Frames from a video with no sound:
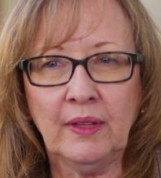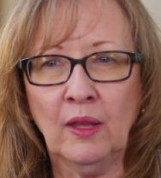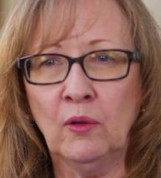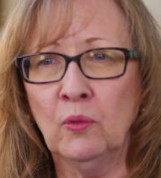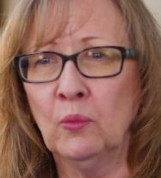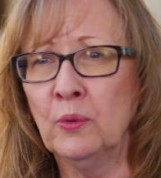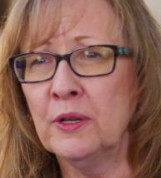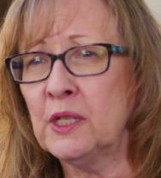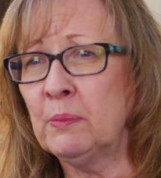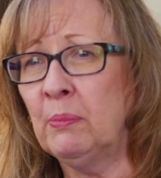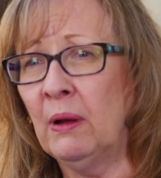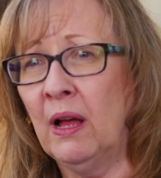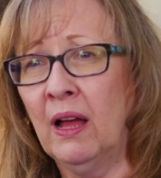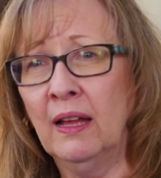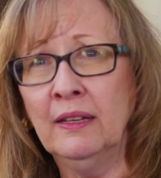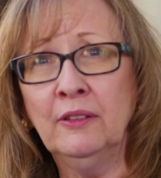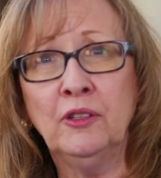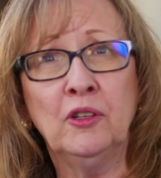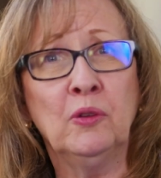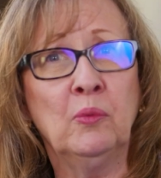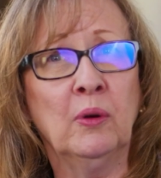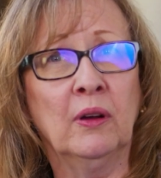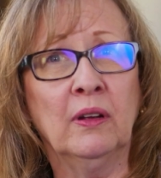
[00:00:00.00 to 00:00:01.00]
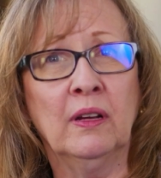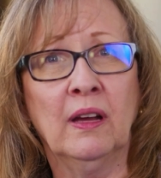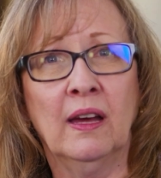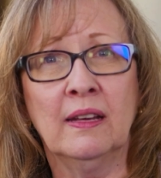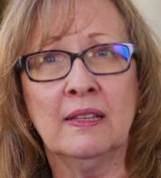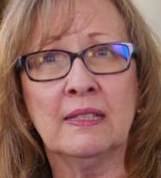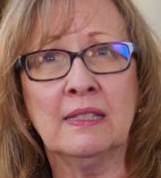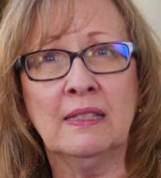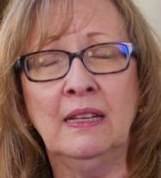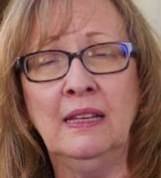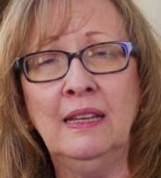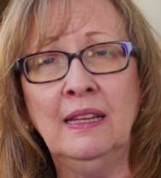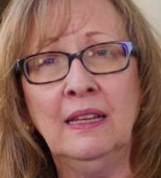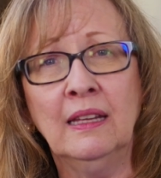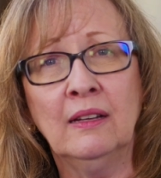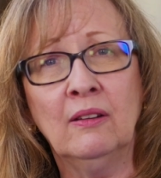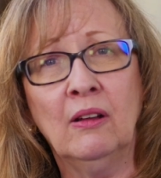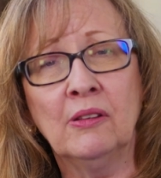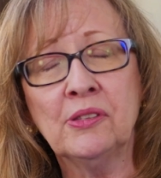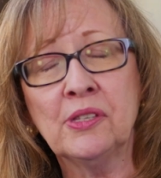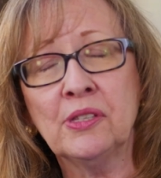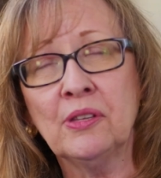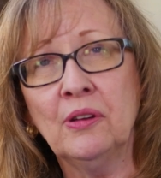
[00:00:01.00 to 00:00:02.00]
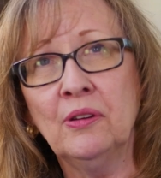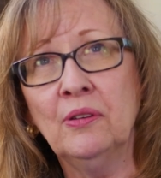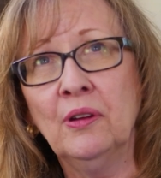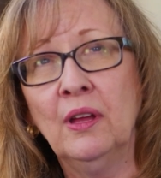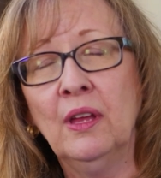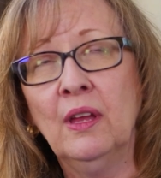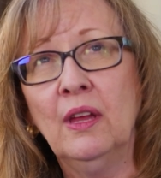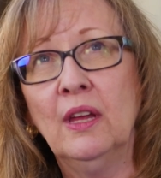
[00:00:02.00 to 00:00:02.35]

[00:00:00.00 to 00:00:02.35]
respond to where God is leading, and also